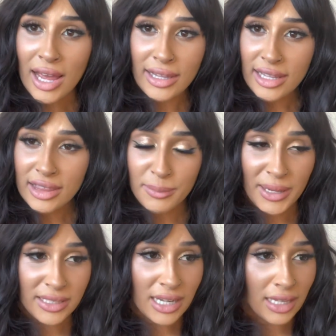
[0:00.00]
I like the
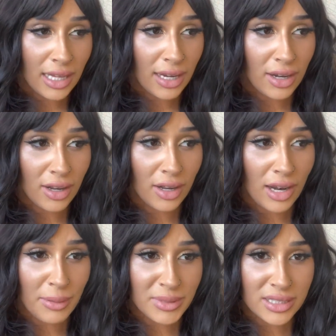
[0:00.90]
bitch. I like her.
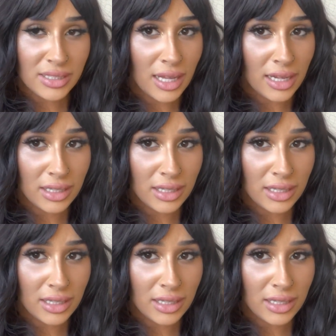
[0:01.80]
I'm just, like,